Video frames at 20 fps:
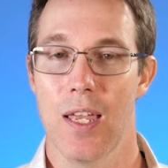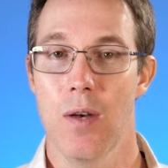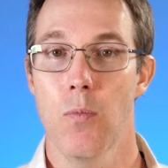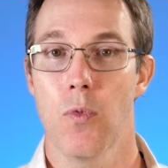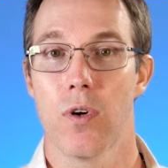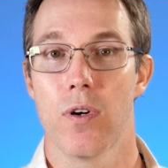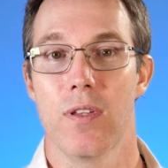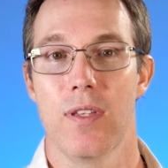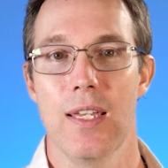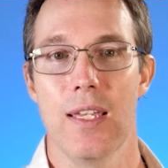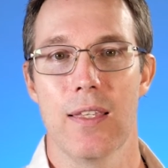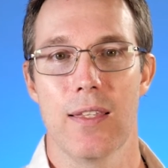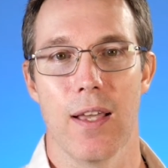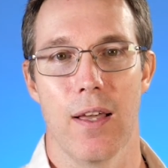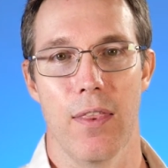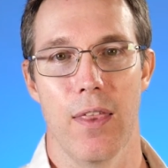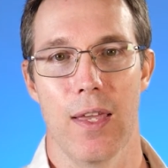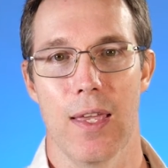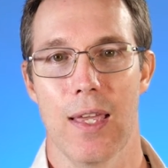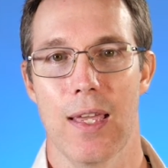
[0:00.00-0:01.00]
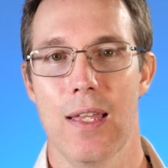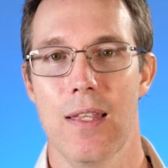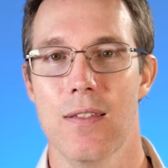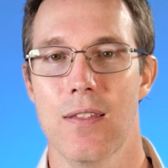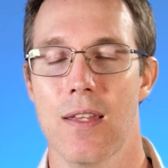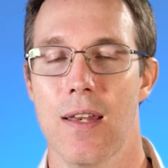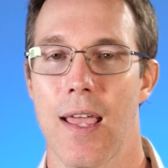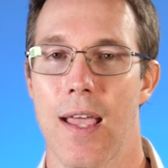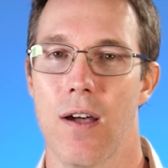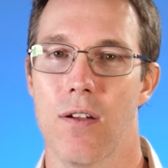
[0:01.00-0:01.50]
in more detail the
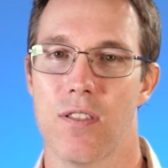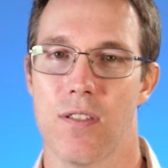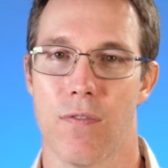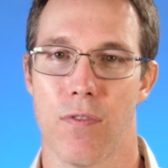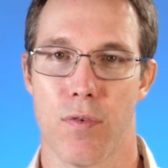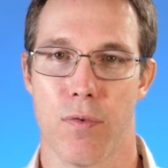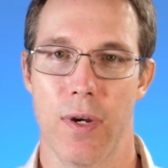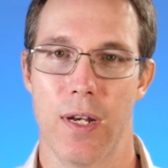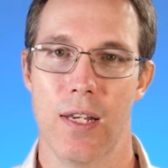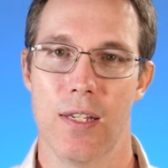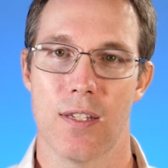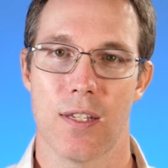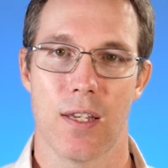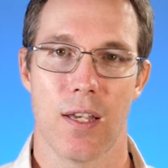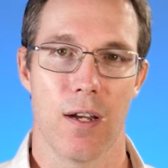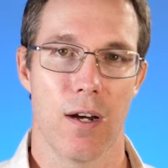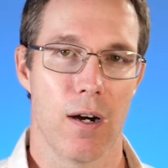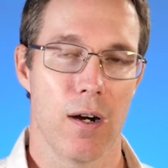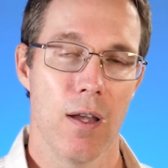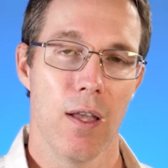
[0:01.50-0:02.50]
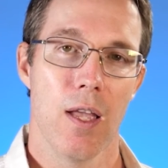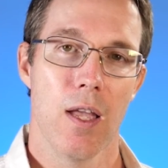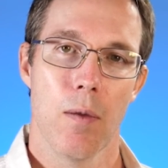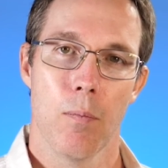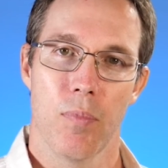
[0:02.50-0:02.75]
ins and outs of 3DSecure.